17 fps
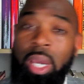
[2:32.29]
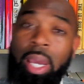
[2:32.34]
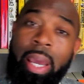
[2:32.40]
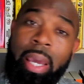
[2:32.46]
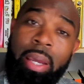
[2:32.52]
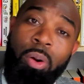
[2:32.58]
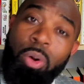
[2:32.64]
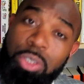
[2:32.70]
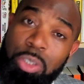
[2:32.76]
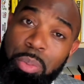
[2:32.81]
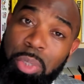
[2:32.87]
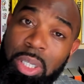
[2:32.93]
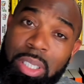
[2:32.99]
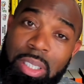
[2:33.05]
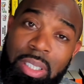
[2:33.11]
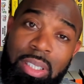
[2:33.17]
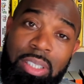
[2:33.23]
And
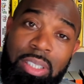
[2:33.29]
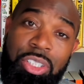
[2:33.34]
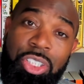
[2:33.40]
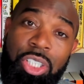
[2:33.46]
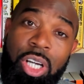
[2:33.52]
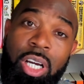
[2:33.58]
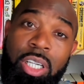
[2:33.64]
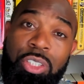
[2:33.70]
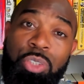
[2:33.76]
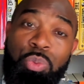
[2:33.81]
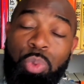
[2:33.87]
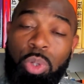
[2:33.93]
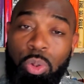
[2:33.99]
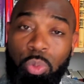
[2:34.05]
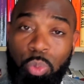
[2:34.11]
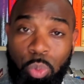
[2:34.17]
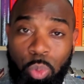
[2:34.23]
ultimately, the judge
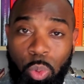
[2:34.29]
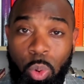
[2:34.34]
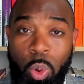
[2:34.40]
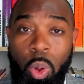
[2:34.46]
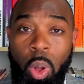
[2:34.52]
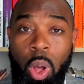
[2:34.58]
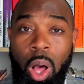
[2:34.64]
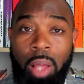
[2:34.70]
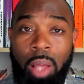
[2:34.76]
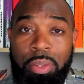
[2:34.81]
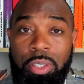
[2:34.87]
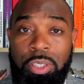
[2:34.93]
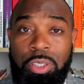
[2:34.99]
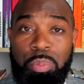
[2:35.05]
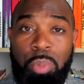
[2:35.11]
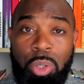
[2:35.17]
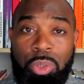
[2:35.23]
will rule on
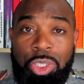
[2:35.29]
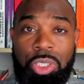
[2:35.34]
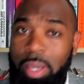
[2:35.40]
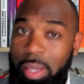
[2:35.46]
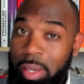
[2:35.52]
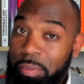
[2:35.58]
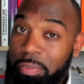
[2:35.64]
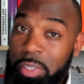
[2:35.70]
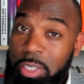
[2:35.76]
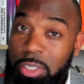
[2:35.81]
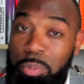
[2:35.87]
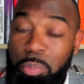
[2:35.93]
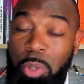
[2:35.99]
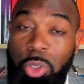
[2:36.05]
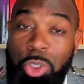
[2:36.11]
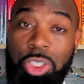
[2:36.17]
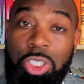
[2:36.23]
this motion. If this
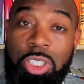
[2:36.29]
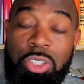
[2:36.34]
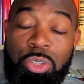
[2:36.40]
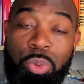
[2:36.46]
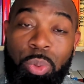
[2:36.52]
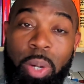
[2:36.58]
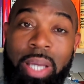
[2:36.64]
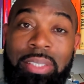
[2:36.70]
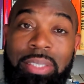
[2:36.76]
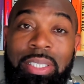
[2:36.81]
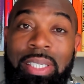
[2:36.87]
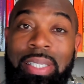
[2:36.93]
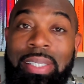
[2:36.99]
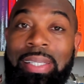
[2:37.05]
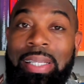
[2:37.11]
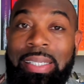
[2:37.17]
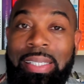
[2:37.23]
motion is
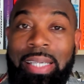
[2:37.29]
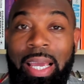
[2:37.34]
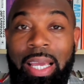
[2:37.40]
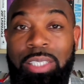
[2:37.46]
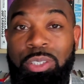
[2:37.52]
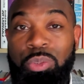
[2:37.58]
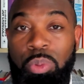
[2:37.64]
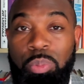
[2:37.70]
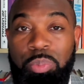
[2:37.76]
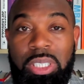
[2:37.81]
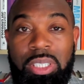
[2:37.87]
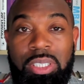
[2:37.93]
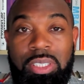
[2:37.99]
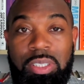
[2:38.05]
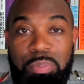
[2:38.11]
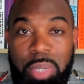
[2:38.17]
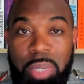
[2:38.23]
granted, the case will be
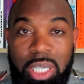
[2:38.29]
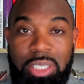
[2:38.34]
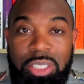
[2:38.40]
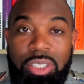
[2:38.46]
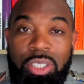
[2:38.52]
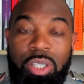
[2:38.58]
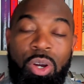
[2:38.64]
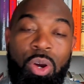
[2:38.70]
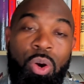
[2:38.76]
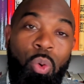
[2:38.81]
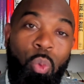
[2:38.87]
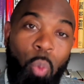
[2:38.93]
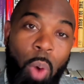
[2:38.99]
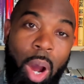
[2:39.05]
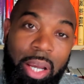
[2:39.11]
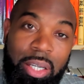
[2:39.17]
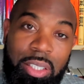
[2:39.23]
dismissed,
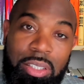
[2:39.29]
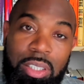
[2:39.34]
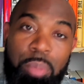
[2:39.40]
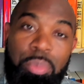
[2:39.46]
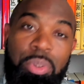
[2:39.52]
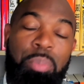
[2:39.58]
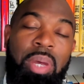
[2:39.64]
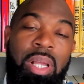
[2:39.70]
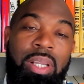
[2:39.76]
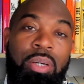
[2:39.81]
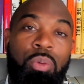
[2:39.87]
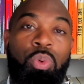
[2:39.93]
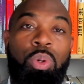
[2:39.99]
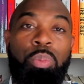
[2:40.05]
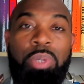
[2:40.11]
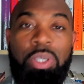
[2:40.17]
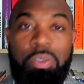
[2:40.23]
YNW Melly
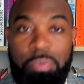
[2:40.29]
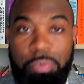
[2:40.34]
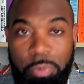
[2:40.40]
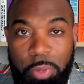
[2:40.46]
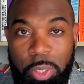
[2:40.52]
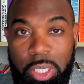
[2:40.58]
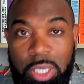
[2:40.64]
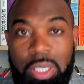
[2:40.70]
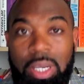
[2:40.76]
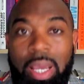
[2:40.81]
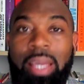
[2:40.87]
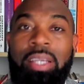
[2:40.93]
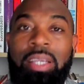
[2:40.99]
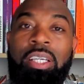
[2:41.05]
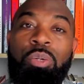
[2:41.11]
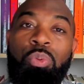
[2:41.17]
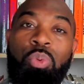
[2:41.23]
will be freed, and
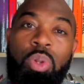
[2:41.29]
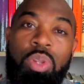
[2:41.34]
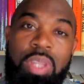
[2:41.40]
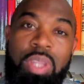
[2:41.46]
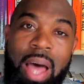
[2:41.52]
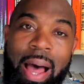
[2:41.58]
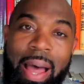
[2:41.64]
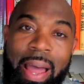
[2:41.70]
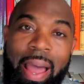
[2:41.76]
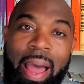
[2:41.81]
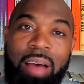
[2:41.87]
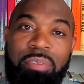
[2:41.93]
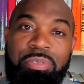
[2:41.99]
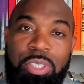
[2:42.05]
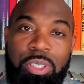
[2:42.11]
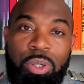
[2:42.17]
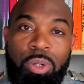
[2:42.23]
he will not have
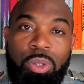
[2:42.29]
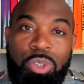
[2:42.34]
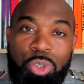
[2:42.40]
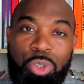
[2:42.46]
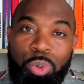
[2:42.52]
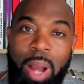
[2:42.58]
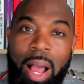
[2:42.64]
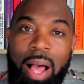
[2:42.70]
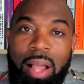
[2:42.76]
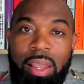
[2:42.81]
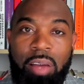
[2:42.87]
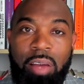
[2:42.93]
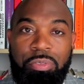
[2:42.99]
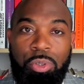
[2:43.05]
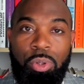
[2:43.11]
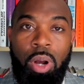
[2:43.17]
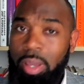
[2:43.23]
to go to trial
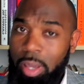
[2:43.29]
after all.